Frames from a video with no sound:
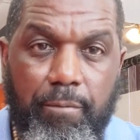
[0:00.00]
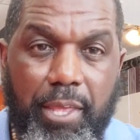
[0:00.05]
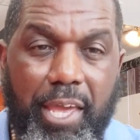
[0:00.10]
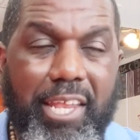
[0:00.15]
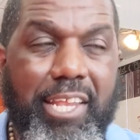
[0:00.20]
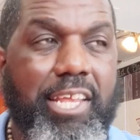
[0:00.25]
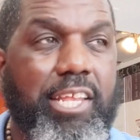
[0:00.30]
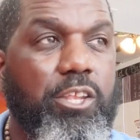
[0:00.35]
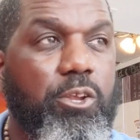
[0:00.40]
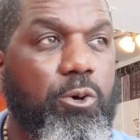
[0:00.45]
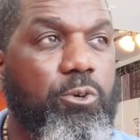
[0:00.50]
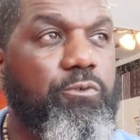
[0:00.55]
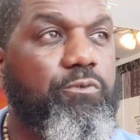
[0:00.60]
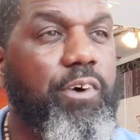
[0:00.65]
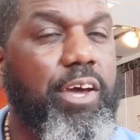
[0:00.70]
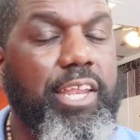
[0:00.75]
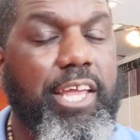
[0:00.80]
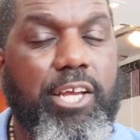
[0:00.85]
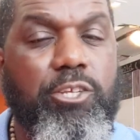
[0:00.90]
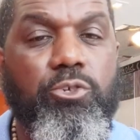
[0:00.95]
And in those
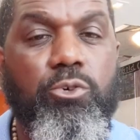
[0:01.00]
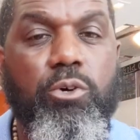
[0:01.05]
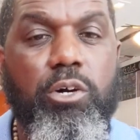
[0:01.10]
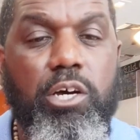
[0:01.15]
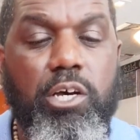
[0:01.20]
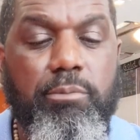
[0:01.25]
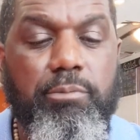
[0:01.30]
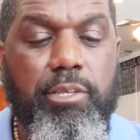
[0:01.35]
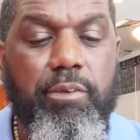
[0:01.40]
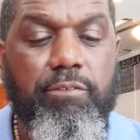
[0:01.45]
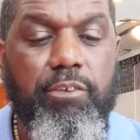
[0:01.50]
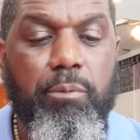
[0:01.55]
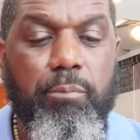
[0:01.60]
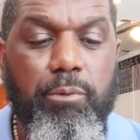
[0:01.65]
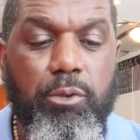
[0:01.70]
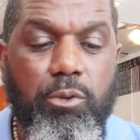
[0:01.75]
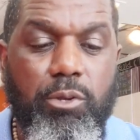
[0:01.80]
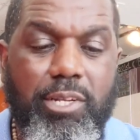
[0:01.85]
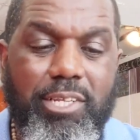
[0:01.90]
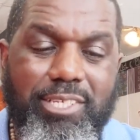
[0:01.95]
financial hubs of
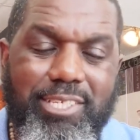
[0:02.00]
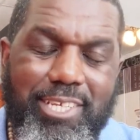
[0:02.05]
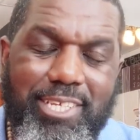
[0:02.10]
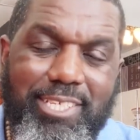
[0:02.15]
communities